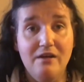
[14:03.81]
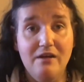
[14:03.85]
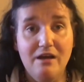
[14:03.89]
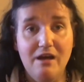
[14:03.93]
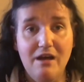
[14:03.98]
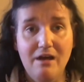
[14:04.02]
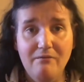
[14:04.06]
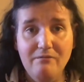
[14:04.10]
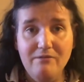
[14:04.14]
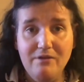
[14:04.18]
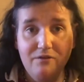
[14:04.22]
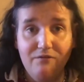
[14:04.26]

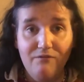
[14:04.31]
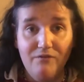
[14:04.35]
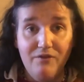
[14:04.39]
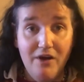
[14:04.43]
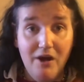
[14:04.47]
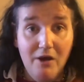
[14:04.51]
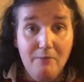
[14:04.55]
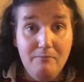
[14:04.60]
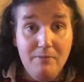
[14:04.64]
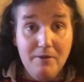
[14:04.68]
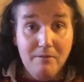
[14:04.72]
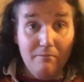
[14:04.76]
I'm
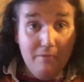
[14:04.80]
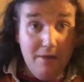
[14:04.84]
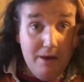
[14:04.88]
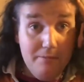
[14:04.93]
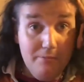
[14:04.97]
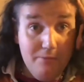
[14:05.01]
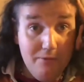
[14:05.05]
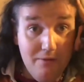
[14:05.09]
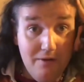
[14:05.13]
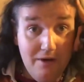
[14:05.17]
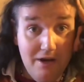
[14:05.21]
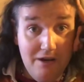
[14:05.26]
developing my
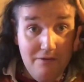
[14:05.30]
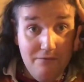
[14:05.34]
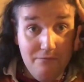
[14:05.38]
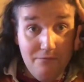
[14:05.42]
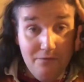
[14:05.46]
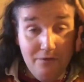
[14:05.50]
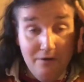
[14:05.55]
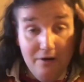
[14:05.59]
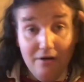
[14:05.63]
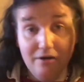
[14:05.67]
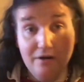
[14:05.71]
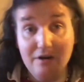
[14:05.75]
brain
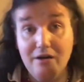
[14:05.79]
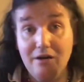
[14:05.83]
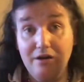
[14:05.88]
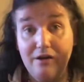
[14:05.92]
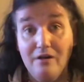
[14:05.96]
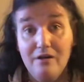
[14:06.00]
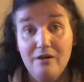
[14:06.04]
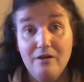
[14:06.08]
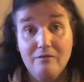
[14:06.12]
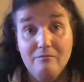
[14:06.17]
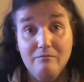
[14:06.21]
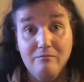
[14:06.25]

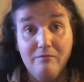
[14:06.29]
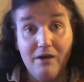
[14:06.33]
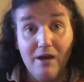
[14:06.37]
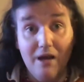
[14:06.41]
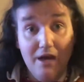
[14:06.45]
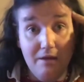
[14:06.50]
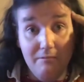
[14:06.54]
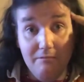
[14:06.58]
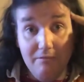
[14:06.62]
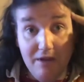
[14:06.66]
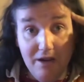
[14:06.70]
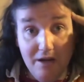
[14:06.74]
further.
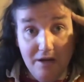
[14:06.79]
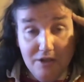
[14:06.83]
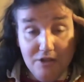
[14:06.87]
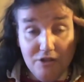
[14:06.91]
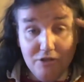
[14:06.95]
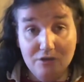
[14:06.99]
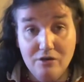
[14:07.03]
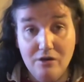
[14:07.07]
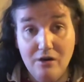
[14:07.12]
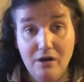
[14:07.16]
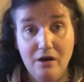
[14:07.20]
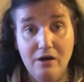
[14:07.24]
I'm getting
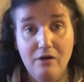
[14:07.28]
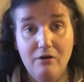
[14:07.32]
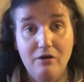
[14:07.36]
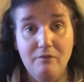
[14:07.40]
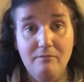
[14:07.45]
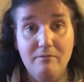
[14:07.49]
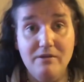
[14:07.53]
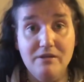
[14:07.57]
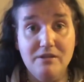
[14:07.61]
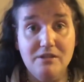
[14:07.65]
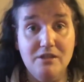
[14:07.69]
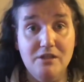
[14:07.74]
stronger
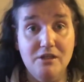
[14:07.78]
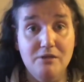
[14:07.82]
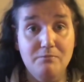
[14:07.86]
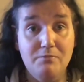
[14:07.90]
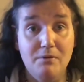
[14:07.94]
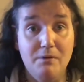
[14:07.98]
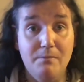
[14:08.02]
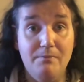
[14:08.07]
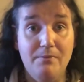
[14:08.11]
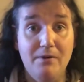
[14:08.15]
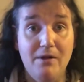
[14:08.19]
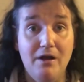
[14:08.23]
in my
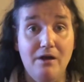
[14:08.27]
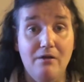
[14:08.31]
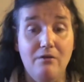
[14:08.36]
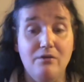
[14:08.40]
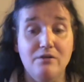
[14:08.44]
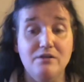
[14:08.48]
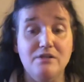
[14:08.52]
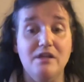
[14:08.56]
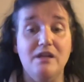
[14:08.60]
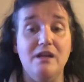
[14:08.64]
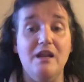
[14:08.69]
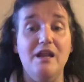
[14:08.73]

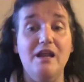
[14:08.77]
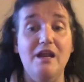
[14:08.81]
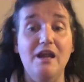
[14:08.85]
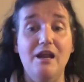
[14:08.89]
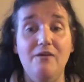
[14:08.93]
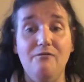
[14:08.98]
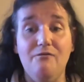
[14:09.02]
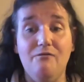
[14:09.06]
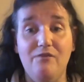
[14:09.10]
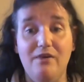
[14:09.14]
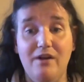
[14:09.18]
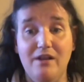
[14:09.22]
superpowers and
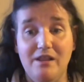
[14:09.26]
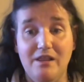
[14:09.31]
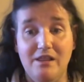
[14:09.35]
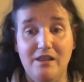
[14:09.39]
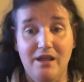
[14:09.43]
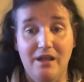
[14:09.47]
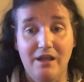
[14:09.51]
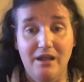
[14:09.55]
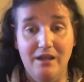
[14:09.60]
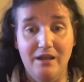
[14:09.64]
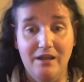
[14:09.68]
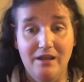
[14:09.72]

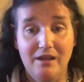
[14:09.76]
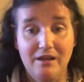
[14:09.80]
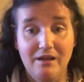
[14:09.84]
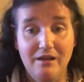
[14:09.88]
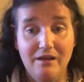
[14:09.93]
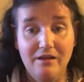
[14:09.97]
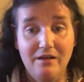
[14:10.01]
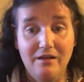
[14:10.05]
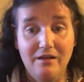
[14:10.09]
everything.